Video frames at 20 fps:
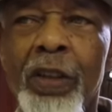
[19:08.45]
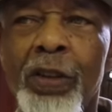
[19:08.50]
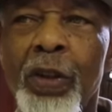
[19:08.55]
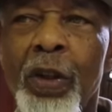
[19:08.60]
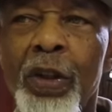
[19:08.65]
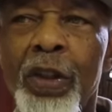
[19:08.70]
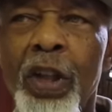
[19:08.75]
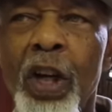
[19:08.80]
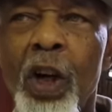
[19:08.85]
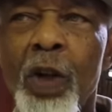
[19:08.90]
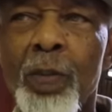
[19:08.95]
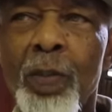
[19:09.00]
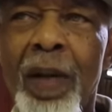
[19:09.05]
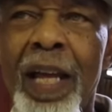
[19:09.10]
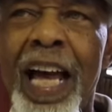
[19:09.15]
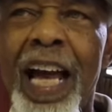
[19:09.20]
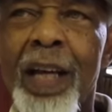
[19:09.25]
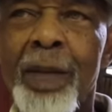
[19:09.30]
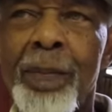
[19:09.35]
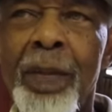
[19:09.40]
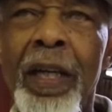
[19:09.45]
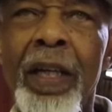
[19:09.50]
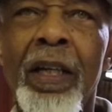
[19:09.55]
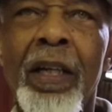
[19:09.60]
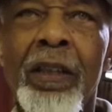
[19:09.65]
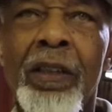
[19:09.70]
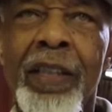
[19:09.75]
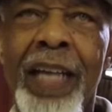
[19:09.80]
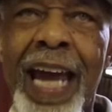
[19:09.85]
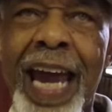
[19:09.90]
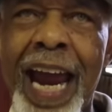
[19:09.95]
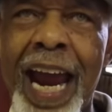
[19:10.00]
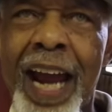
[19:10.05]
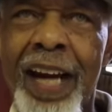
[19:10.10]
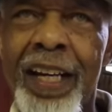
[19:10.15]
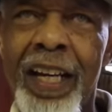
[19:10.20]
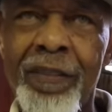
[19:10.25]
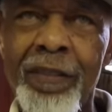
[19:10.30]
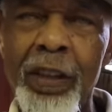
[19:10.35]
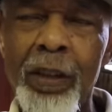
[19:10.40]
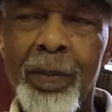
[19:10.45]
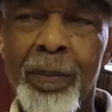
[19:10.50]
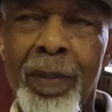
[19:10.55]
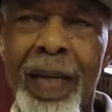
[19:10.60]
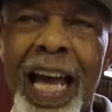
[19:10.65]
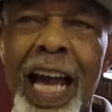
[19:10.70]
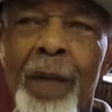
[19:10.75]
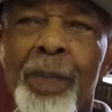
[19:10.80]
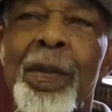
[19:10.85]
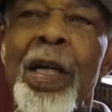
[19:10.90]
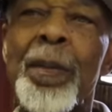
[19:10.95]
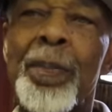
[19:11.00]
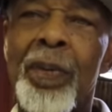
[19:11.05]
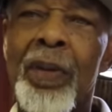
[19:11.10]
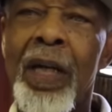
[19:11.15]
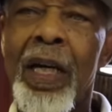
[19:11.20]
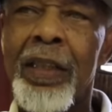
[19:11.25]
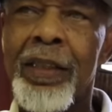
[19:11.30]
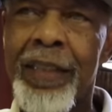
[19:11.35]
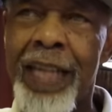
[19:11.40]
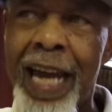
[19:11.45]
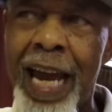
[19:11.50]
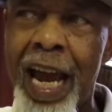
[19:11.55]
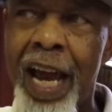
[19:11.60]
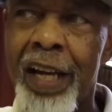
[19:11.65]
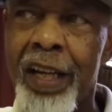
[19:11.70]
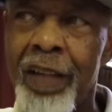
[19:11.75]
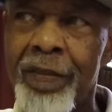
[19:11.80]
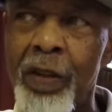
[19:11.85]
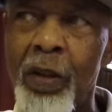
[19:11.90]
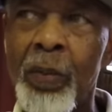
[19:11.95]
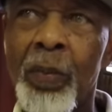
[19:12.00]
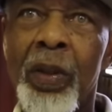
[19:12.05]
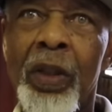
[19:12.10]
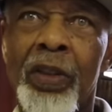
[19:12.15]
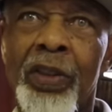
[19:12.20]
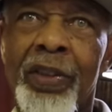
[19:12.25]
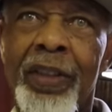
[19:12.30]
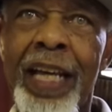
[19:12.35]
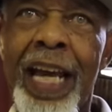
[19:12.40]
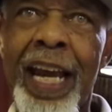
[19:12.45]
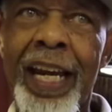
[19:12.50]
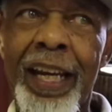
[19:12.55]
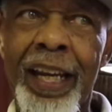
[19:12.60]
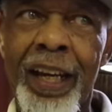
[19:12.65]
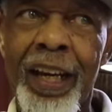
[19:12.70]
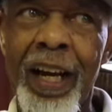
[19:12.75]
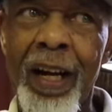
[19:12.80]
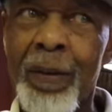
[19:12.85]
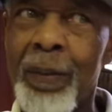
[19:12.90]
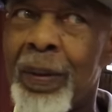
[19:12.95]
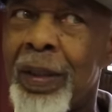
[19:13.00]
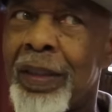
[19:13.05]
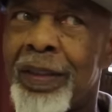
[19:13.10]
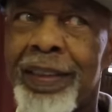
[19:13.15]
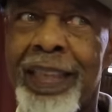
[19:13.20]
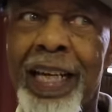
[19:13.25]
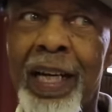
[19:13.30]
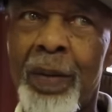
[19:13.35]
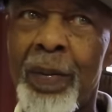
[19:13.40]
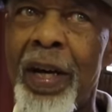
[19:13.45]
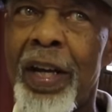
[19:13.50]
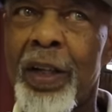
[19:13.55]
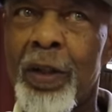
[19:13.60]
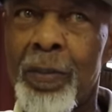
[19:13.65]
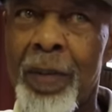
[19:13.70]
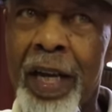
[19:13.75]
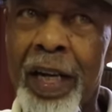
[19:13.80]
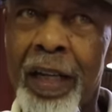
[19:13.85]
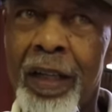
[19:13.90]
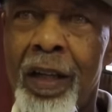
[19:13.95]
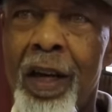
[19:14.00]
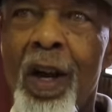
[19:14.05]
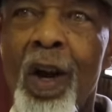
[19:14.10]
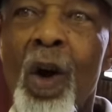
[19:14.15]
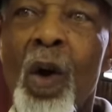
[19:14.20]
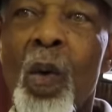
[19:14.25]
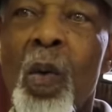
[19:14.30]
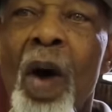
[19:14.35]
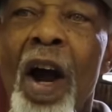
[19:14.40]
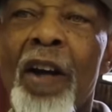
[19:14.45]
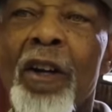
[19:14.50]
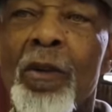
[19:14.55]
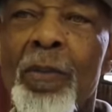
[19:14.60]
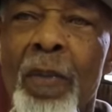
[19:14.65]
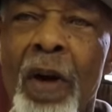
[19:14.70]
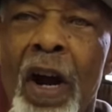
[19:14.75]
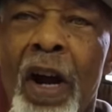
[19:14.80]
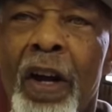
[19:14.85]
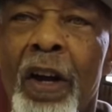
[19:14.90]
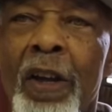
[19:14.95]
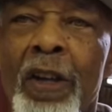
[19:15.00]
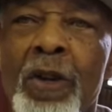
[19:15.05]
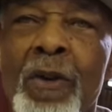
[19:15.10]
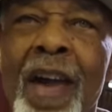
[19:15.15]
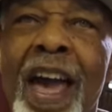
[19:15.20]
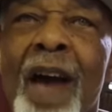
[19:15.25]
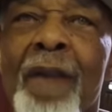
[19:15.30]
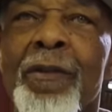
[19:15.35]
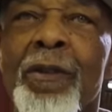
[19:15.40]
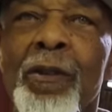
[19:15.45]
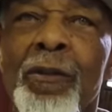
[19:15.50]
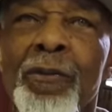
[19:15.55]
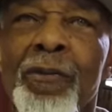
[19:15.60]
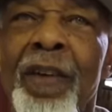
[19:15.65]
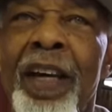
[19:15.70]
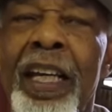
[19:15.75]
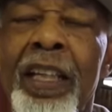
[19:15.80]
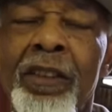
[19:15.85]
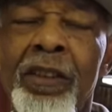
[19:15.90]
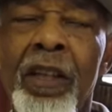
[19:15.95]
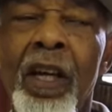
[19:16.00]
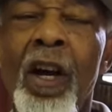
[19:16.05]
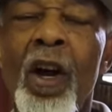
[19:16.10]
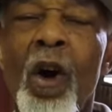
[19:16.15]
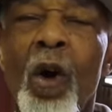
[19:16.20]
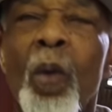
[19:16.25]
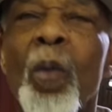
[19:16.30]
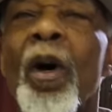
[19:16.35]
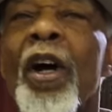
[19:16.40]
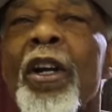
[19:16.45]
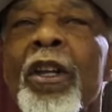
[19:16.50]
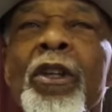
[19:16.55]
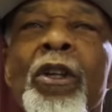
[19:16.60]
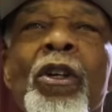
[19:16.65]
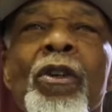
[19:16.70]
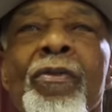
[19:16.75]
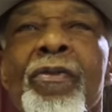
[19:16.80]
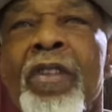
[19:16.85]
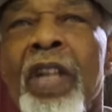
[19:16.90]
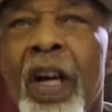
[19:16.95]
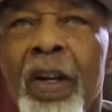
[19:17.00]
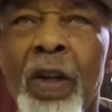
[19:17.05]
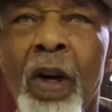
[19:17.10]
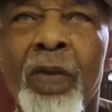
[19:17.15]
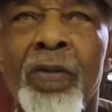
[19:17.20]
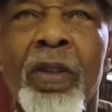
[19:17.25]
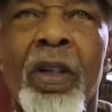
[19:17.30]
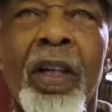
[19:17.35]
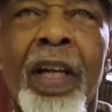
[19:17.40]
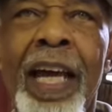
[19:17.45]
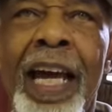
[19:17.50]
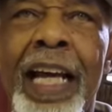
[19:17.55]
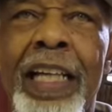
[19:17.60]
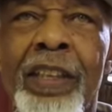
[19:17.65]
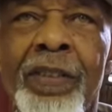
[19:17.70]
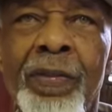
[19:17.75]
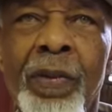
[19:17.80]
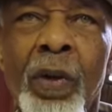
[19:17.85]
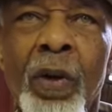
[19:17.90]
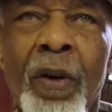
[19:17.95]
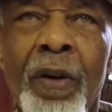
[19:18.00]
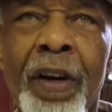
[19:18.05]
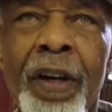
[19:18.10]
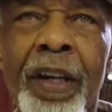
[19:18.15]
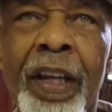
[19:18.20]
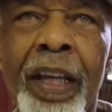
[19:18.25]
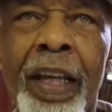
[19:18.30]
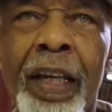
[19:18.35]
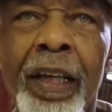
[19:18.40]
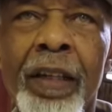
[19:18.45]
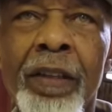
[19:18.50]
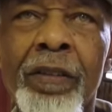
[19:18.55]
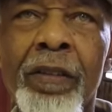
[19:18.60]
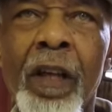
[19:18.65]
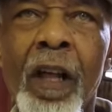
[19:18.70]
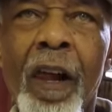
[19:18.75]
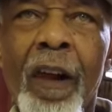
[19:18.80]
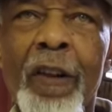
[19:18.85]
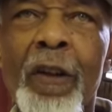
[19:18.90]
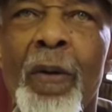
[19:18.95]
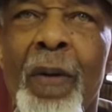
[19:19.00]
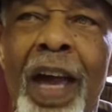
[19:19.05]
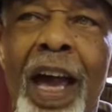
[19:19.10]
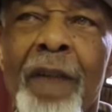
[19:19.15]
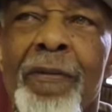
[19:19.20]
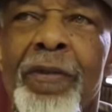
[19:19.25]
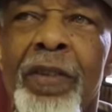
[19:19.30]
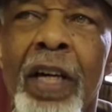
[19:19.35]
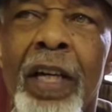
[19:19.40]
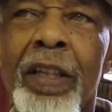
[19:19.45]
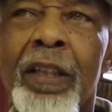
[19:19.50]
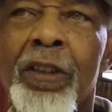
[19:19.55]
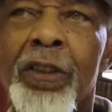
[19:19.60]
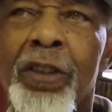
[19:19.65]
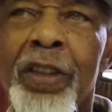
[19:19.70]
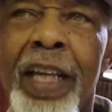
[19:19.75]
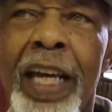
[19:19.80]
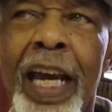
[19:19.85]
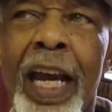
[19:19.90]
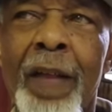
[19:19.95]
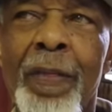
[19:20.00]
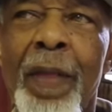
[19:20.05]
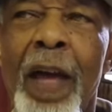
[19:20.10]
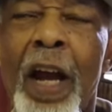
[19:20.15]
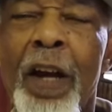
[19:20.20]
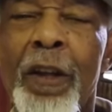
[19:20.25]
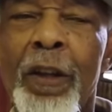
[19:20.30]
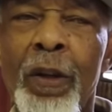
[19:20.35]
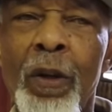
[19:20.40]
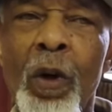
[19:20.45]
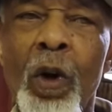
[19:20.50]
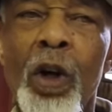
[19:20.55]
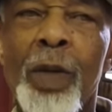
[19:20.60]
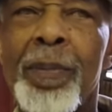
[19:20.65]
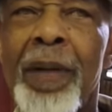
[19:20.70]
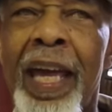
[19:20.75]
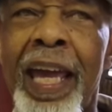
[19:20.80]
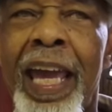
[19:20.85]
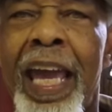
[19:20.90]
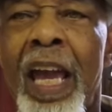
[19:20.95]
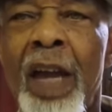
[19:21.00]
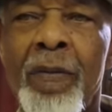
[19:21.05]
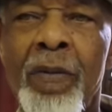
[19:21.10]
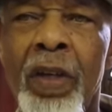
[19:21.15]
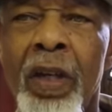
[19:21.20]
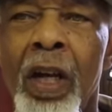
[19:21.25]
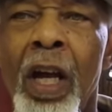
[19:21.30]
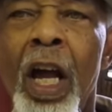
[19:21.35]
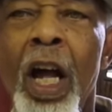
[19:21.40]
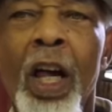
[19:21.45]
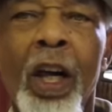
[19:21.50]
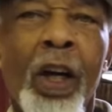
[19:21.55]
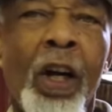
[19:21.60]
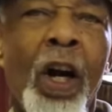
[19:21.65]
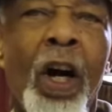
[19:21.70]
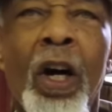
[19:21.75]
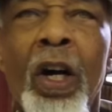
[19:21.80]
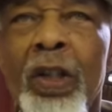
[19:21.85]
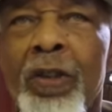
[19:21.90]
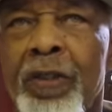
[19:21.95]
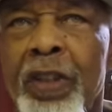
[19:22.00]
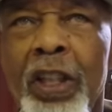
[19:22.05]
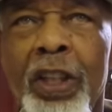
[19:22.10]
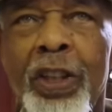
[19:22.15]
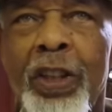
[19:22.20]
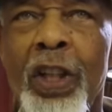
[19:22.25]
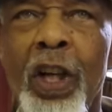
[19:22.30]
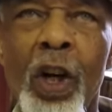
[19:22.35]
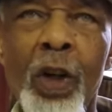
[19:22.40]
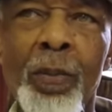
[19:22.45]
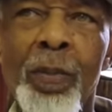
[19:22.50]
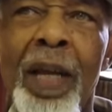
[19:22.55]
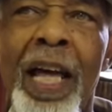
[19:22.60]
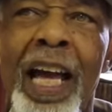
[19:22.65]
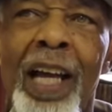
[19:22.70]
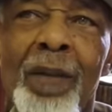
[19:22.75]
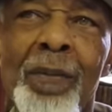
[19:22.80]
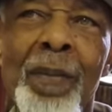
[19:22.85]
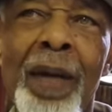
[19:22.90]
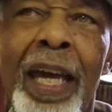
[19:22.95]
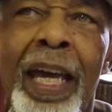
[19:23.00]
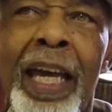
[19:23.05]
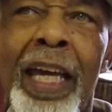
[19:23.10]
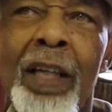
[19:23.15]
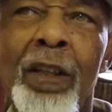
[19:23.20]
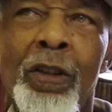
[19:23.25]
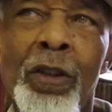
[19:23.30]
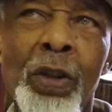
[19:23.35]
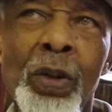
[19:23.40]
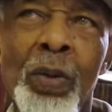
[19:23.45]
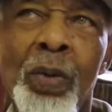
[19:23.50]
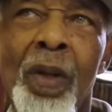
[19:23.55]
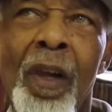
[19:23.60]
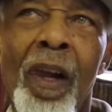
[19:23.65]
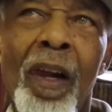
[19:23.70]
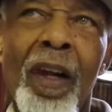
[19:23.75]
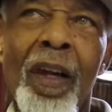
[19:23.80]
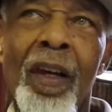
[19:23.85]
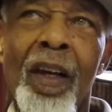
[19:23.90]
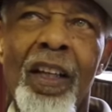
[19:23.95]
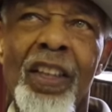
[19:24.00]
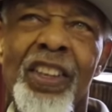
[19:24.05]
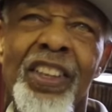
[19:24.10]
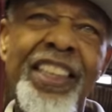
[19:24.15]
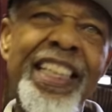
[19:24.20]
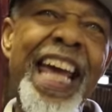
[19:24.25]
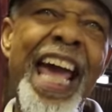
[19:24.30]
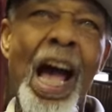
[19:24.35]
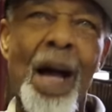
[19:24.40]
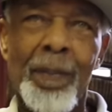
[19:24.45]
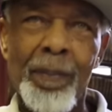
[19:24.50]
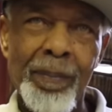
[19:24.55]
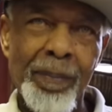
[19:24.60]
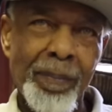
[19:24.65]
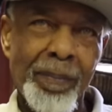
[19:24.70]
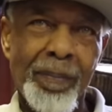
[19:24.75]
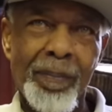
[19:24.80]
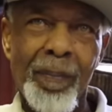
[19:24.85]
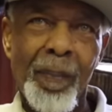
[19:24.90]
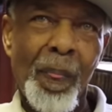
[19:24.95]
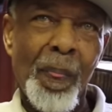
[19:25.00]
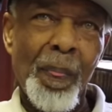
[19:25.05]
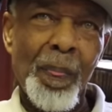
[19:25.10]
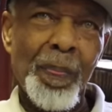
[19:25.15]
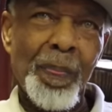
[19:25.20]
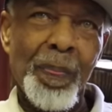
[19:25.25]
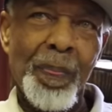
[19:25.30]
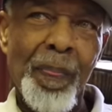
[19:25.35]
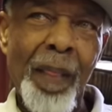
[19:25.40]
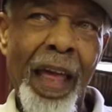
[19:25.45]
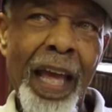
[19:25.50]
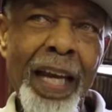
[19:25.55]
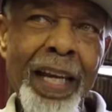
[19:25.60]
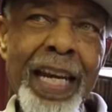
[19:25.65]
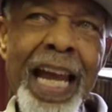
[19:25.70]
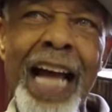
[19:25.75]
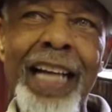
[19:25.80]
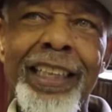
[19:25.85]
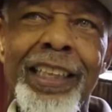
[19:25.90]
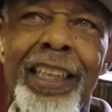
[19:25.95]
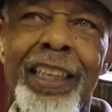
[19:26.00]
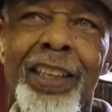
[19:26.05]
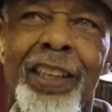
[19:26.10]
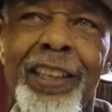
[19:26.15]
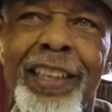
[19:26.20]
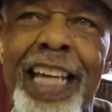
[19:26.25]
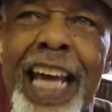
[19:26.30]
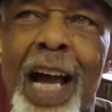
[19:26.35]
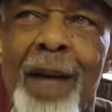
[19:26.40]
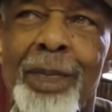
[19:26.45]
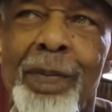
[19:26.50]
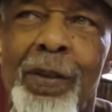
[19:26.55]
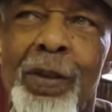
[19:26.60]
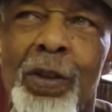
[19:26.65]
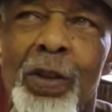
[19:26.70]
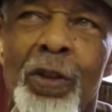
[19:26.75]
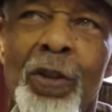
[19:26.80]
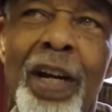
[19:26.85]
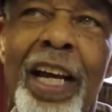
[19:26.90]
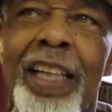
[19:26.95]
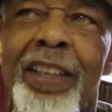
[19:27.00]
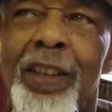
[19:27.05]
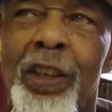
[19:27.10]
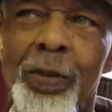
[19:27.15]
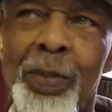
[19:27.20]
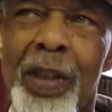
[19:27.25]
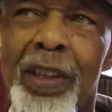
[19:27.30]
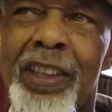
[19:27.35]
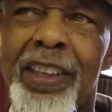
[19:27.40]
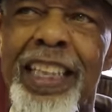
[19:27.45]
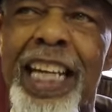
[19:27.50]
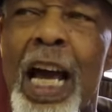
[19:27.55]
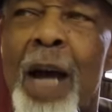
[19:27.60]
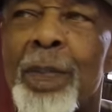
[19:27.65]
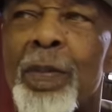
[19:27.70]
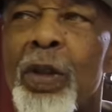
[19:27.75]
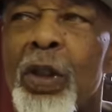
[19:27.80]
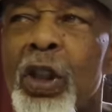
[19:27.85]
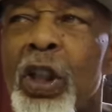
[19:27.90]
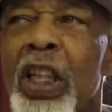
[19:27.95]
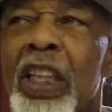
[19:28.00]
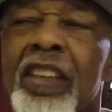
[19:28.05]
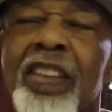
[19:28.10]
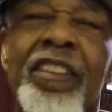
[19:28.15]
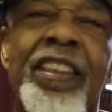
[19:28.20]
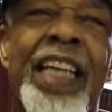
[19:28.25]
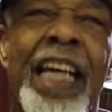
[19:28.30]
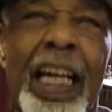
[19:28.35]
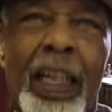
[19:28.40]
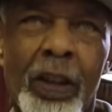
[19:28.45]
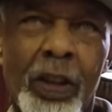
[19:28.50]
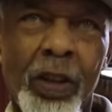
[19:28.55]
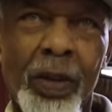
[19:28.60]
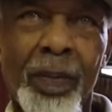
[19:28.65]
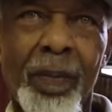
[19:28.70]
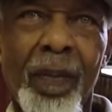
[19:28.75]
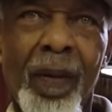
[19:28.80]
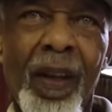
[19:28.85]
So young black men are tired of it. Black people are tired of it. We're standing up. We're saying, wait a minute, white America, you have to face what you've done over the last 400 years. You have to understand that your behavior caused this young black man to snap. And not just snap to crazy, but snap to good sense.